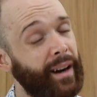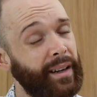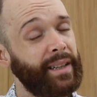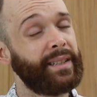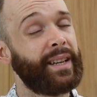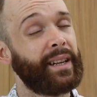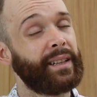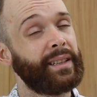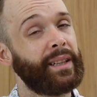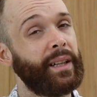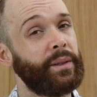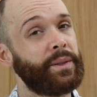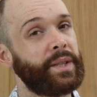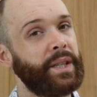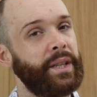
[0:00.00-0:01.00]
aren't exactly
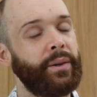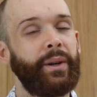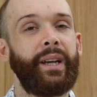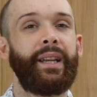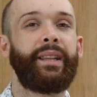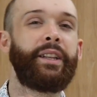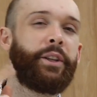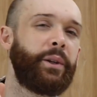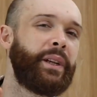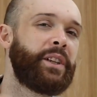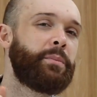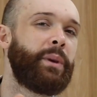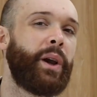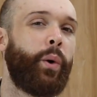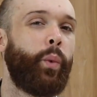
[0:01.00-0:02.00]
close to you, then you need
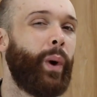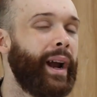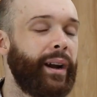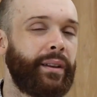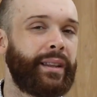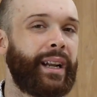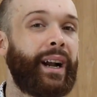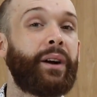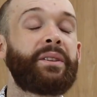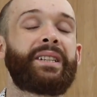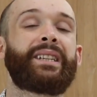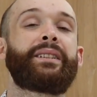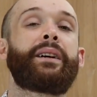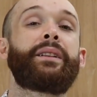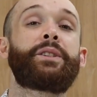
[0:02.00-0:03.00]
to be aware that our
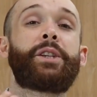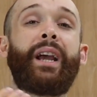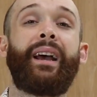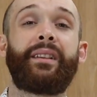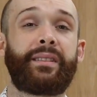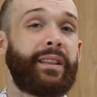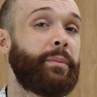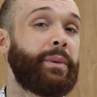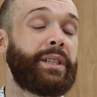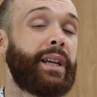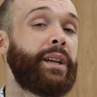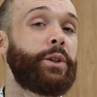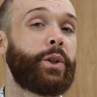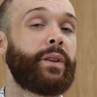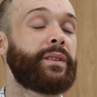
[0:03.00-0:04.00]
technology has
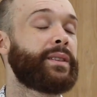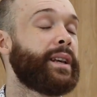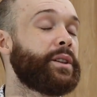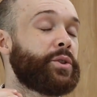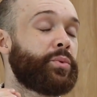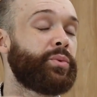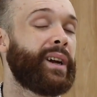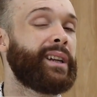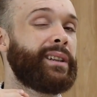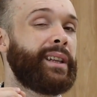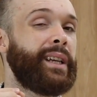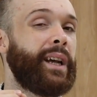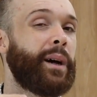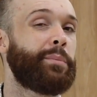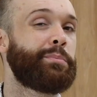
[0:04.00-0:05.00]
limitations that
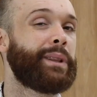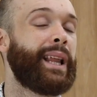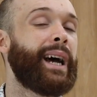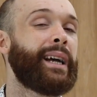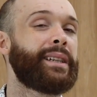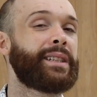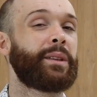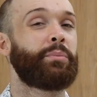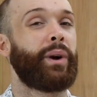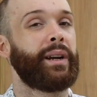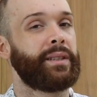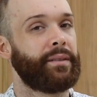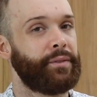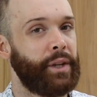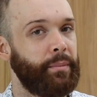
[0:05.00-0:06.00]
directly apply to the
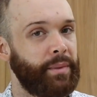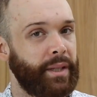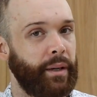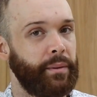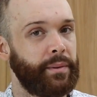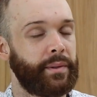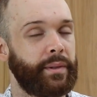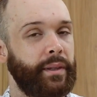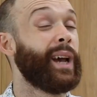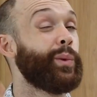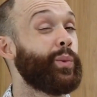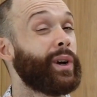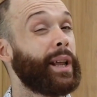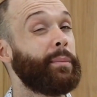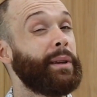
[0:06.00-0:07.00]
price of gemstones.
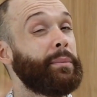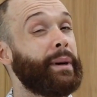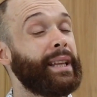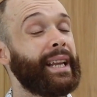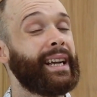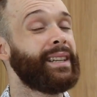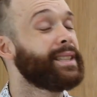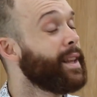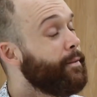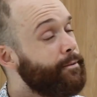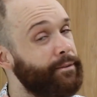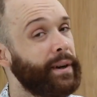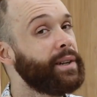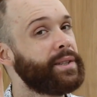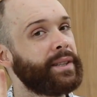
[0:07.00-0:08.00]
And what I mean by that is the
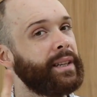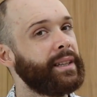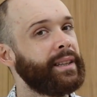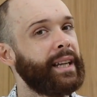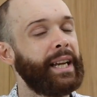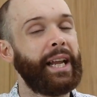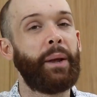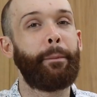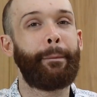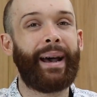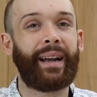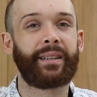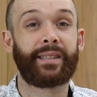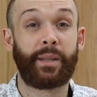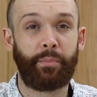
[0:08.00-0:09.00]
first thing that
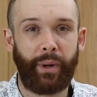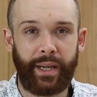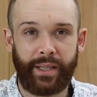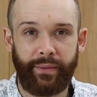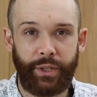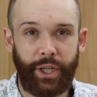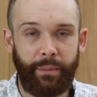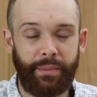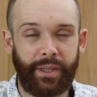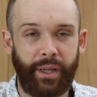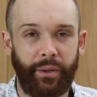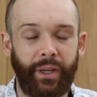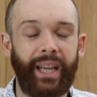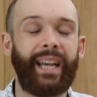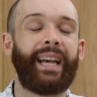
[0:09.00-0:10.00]
impacts the price of a
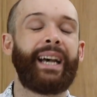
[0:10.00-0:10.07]
gemstone,